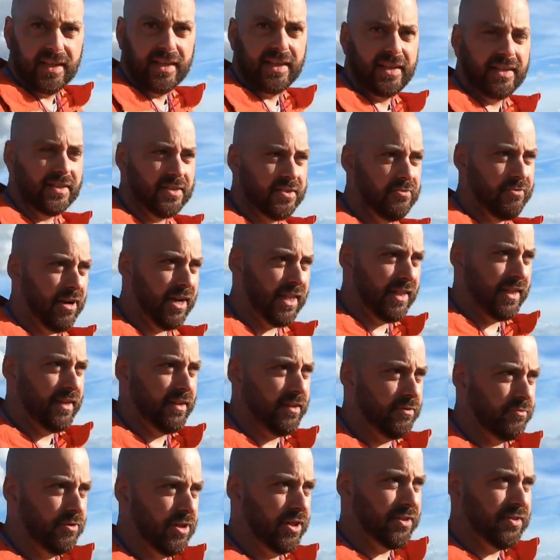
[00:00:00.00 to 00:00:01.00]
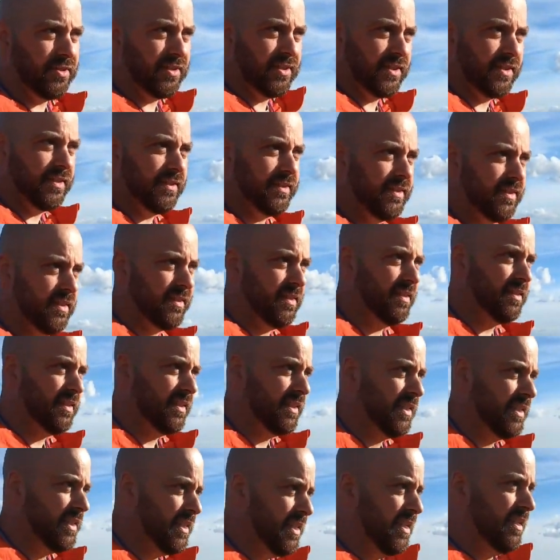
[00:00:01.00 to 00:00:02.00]
It's a great little run.
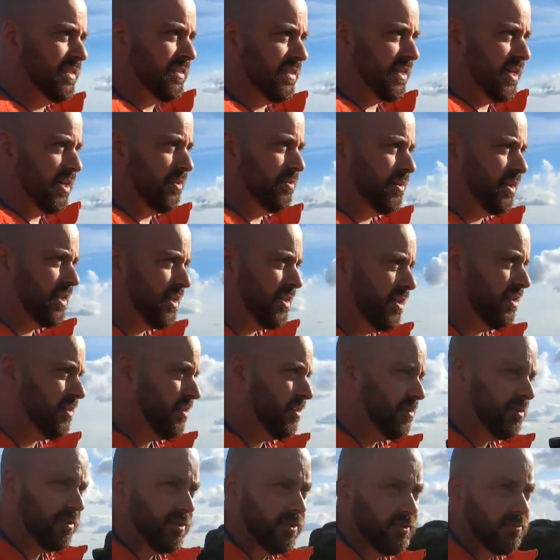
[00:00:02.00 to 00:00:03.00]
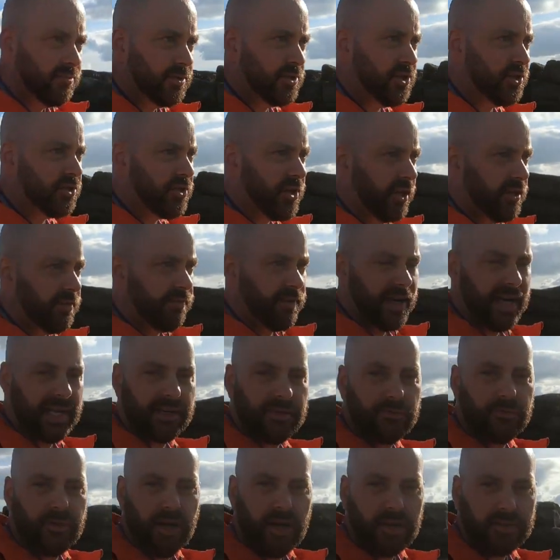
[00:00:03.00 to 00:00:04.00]
So we're just going to find a
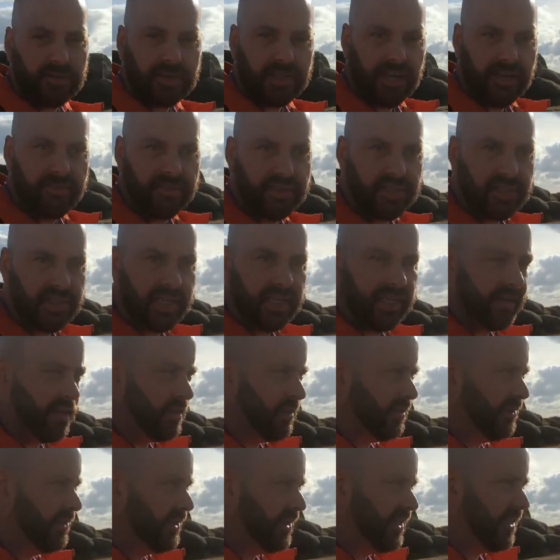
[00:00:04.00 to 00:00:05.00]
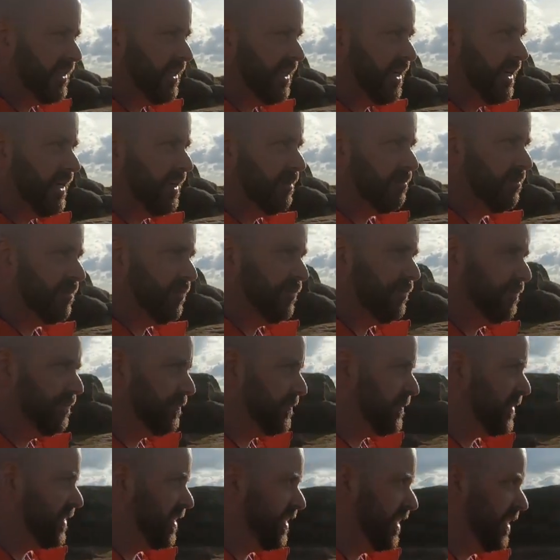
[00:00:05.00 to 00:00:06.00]
rock to have a sit on.
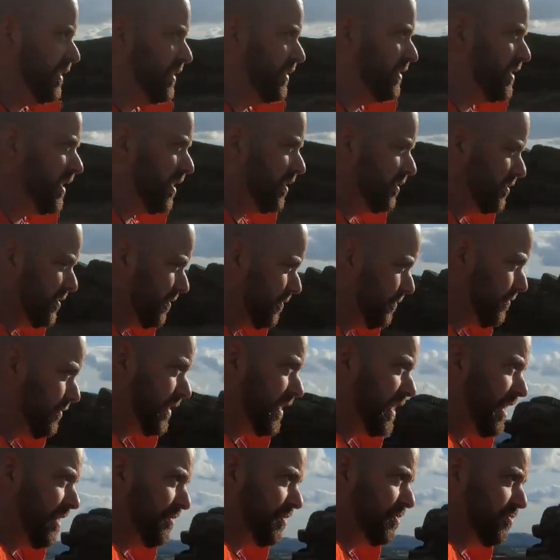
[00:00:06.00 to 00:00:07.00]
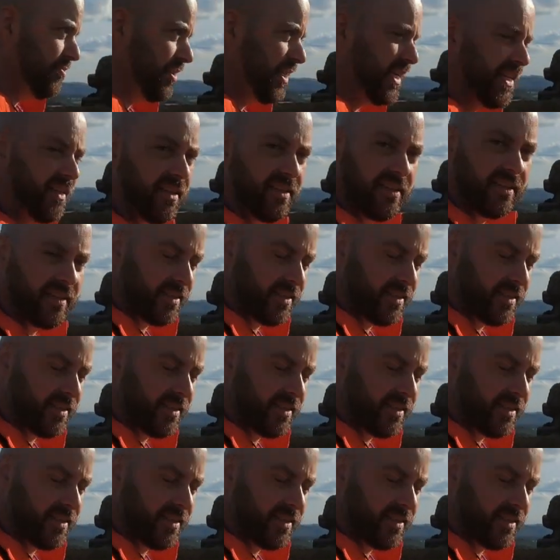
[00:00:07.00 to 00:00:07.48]
Let the dogs and Freddie have a drink.